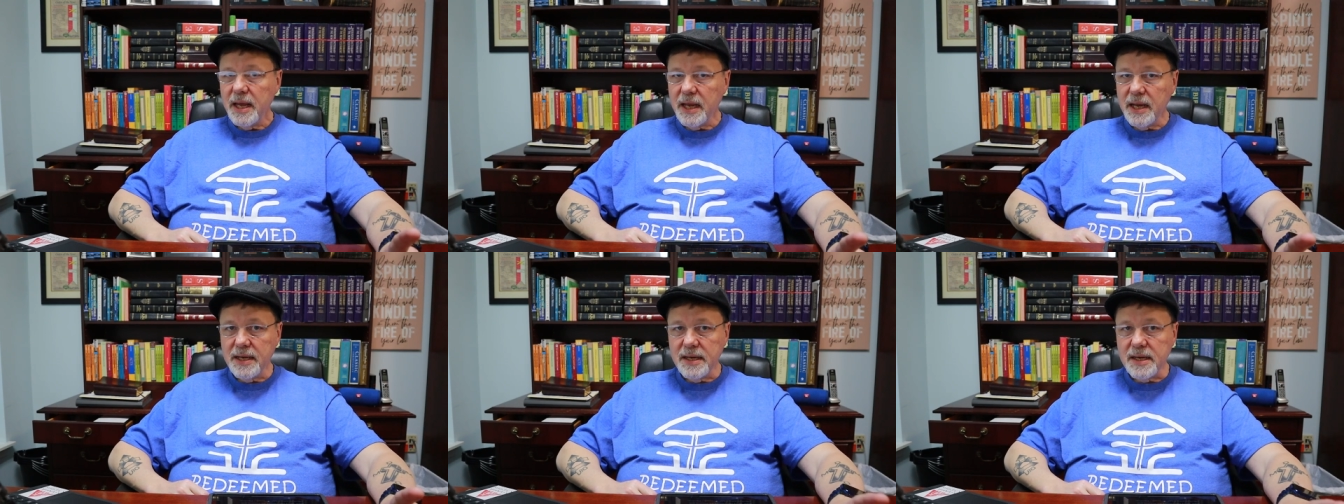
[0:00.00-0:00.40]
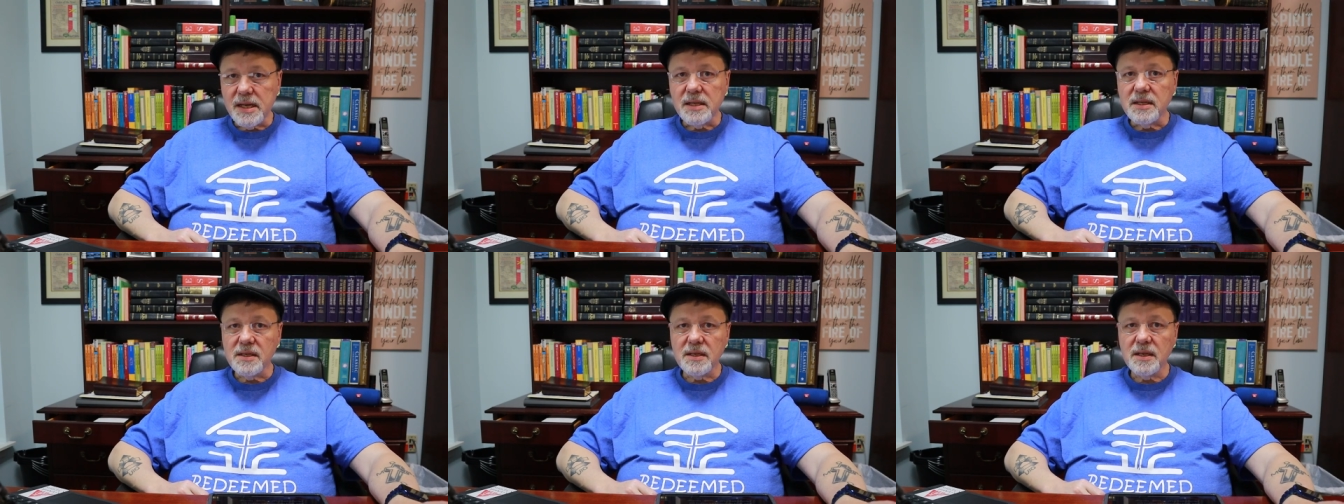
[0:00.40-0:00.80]
He
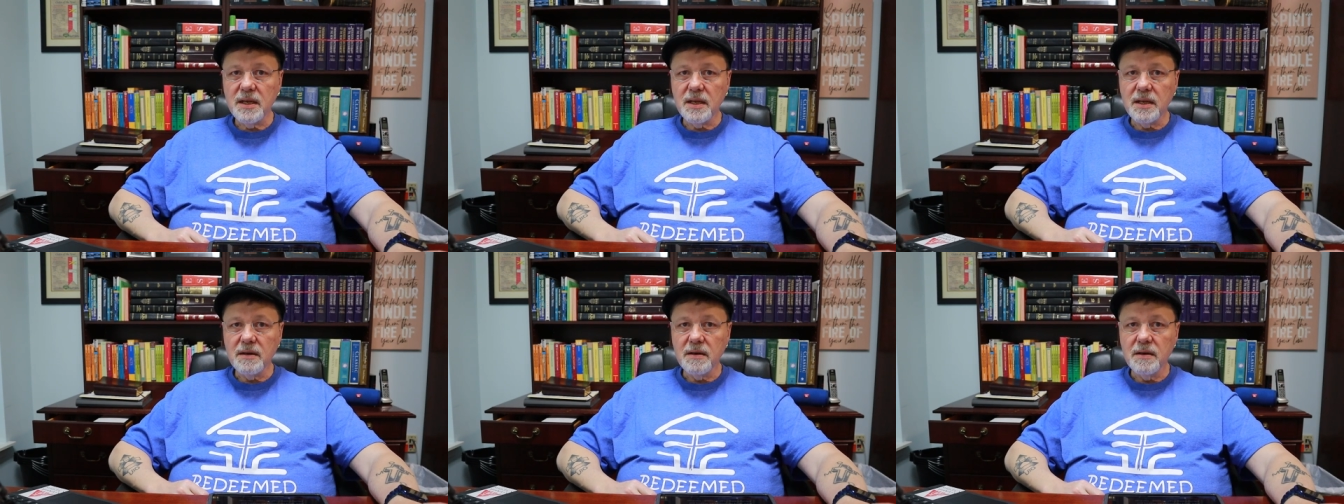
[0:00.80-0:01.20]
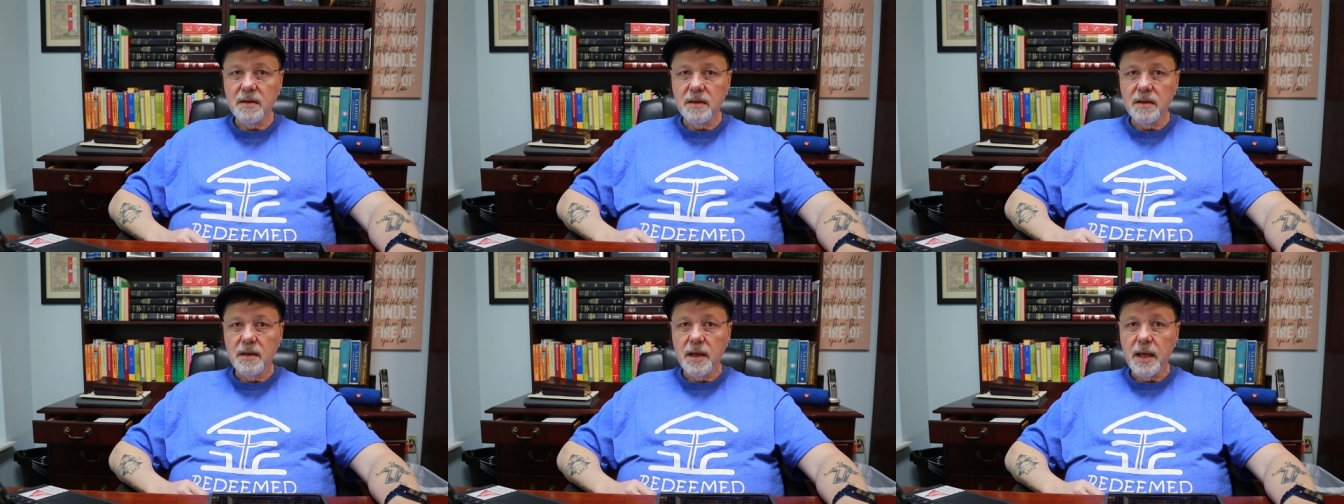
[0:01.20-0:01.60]
did sin,
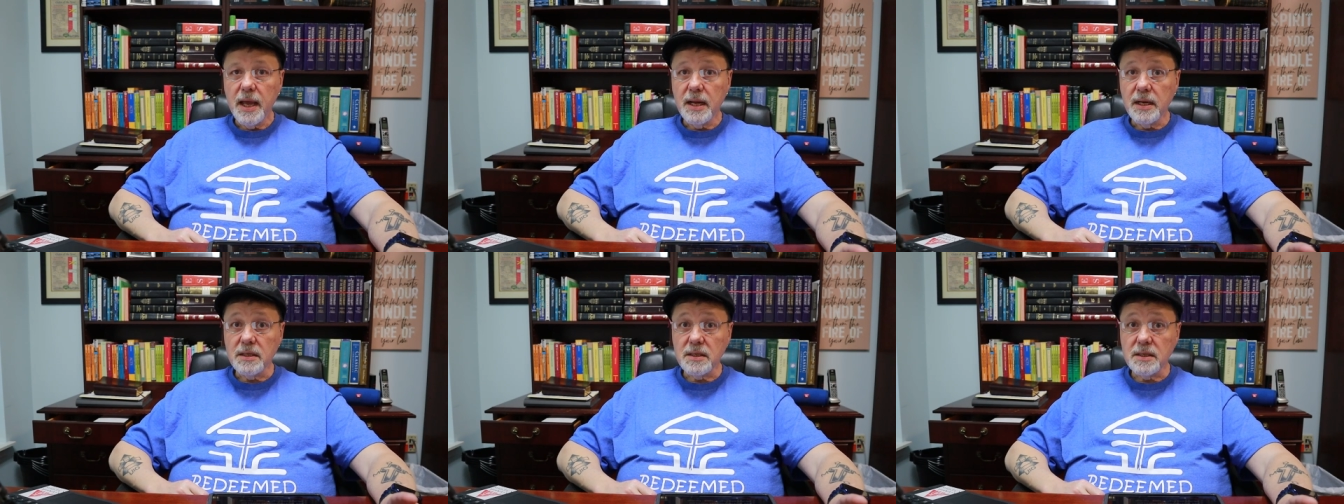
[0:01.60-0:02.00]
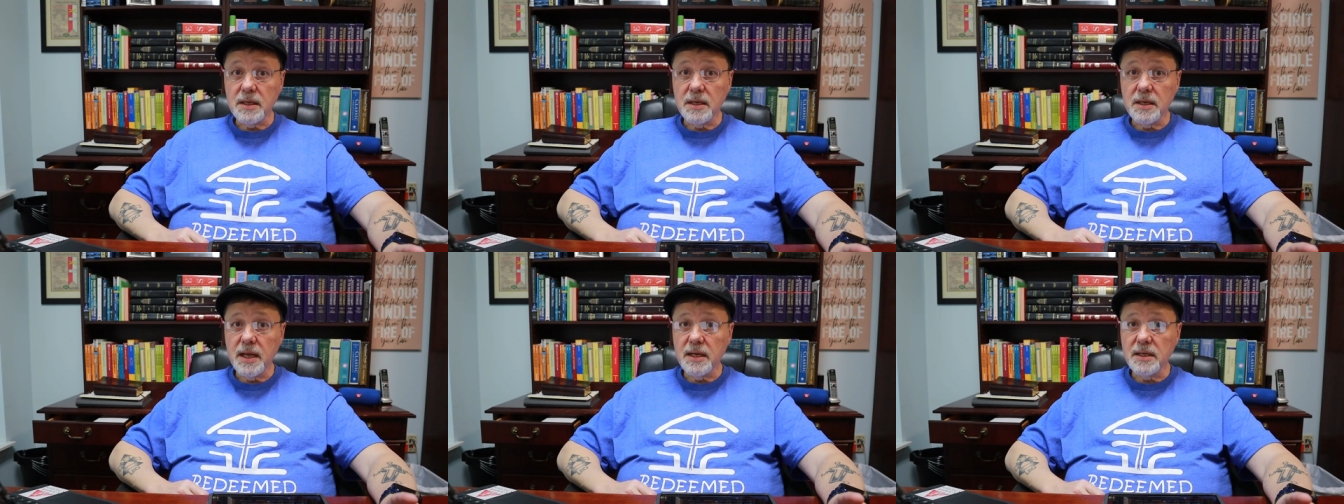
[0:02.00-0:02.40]
and his
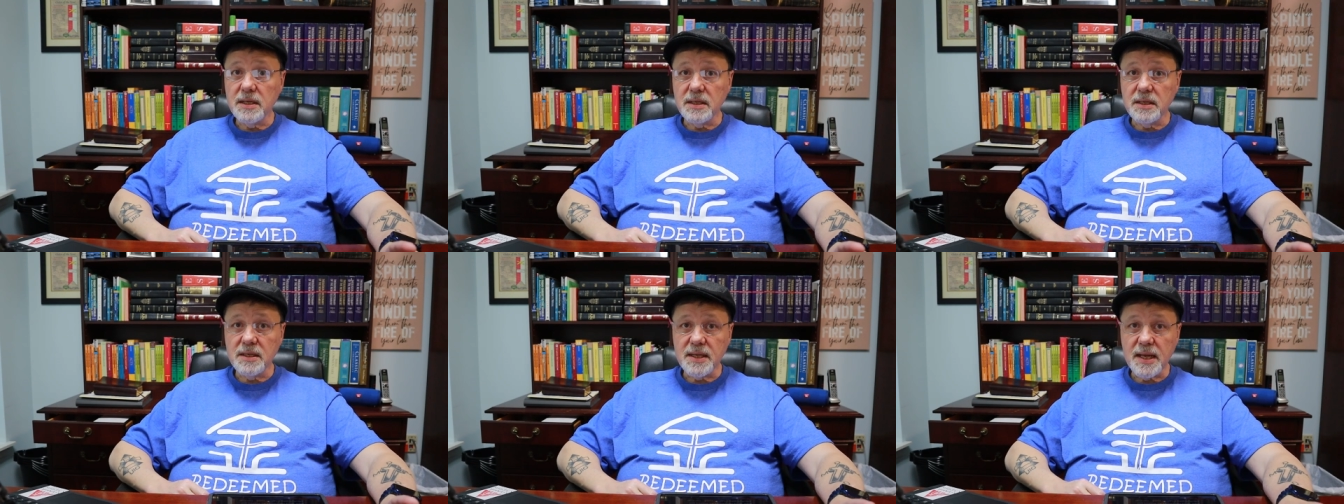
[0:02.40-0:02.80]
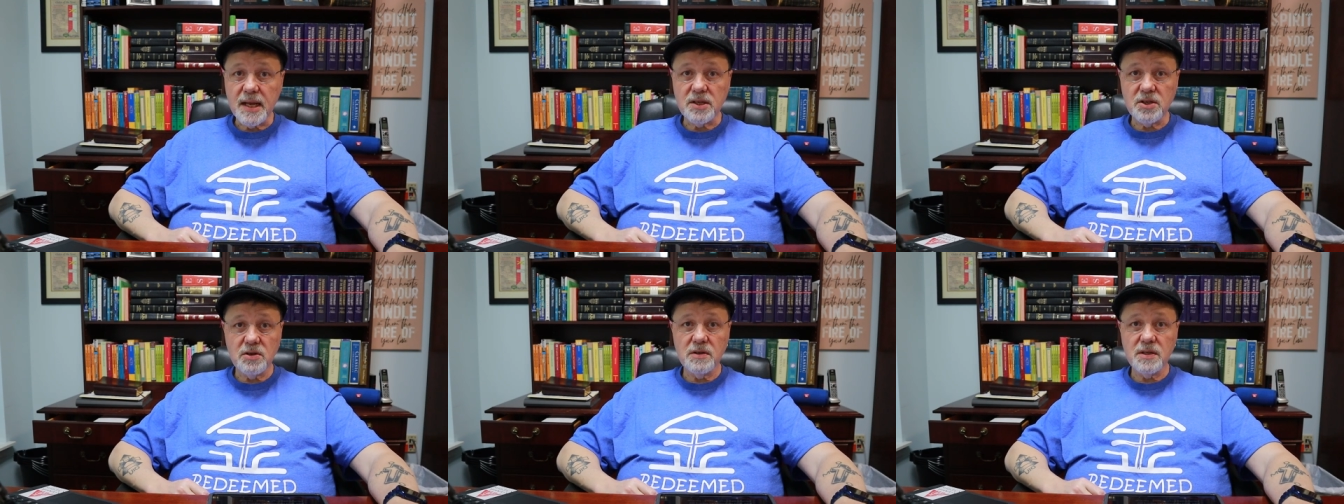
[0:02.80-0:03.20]
sin had
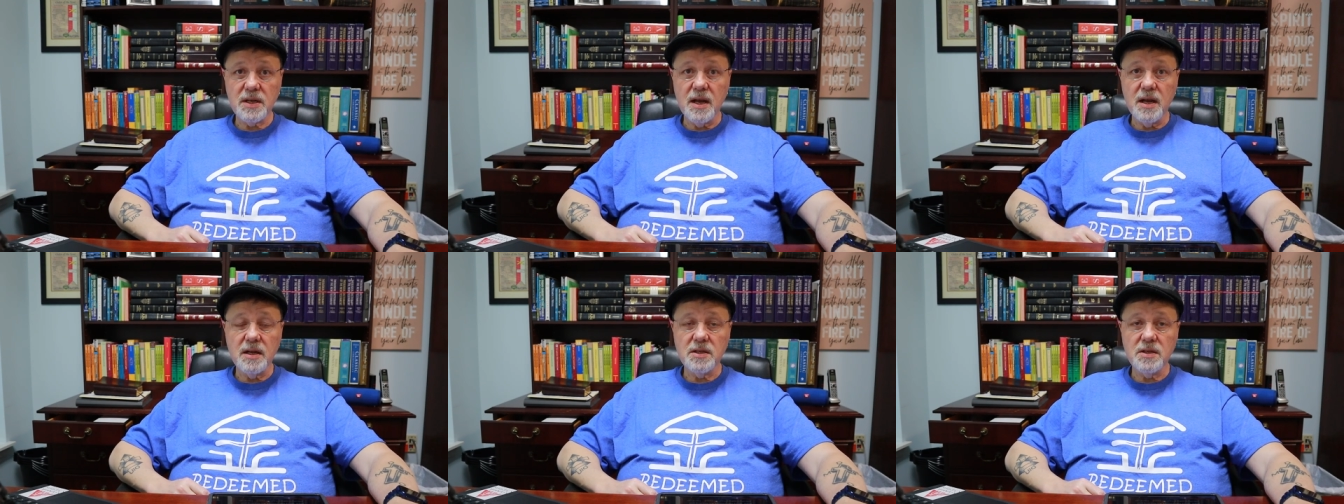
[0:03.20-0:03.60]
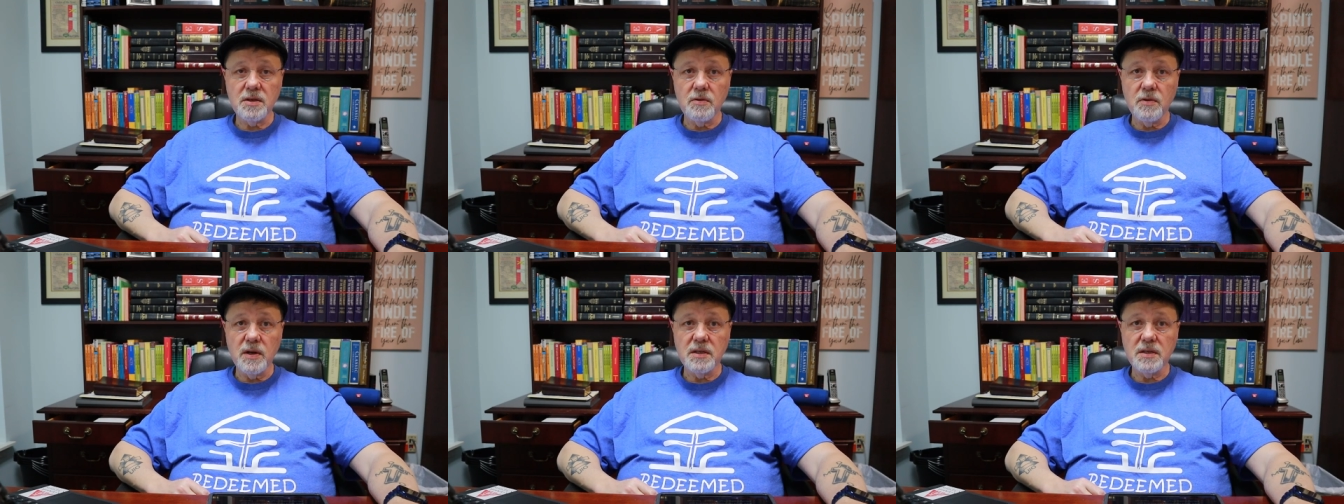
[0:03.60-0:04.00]
disastrous
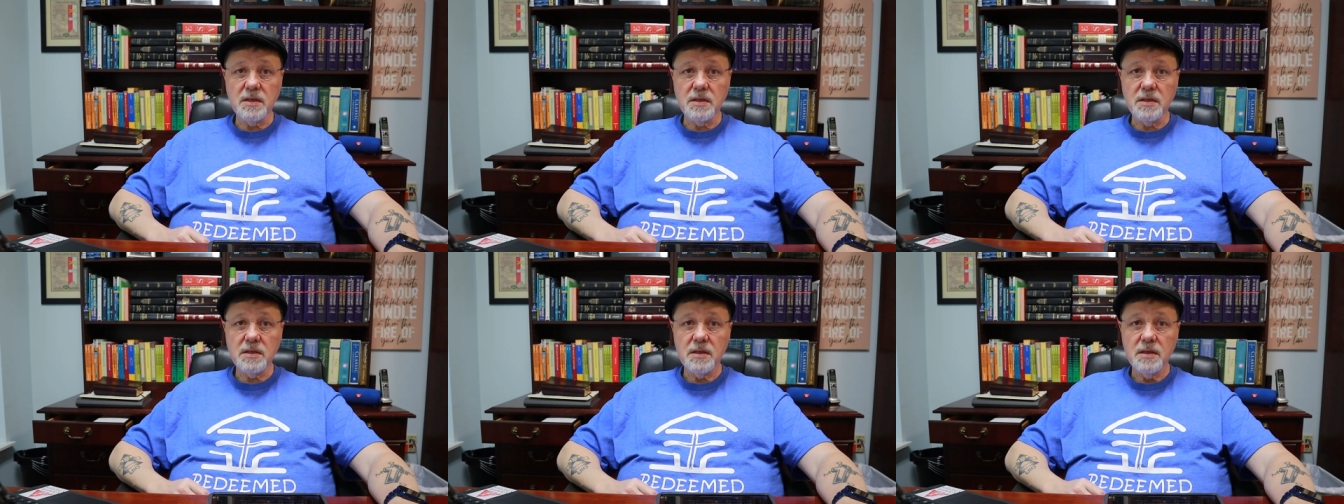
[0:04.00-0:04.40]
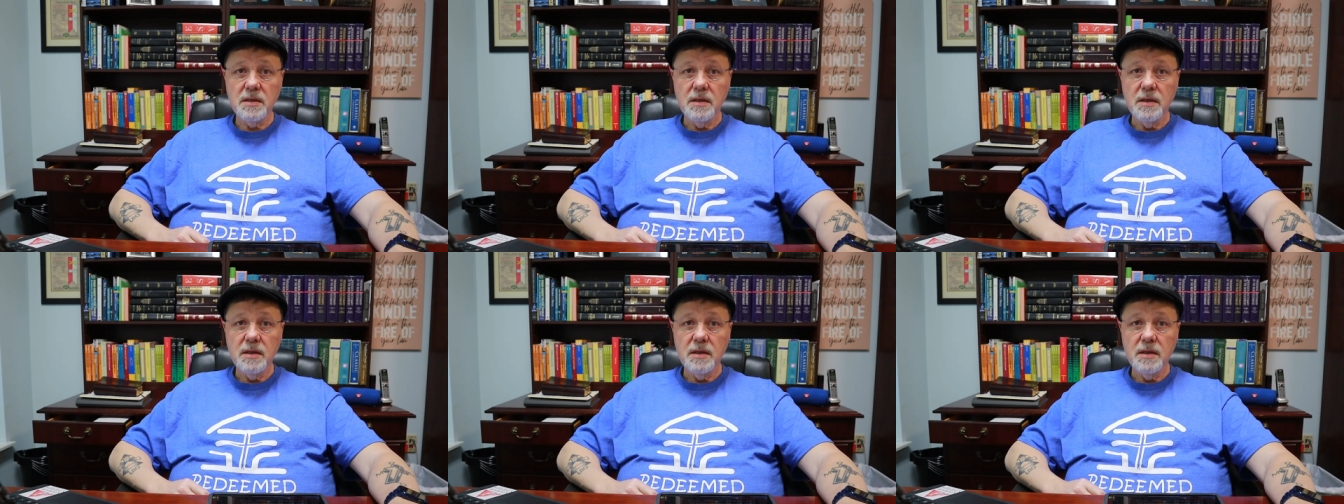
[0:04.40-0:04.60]
consequences,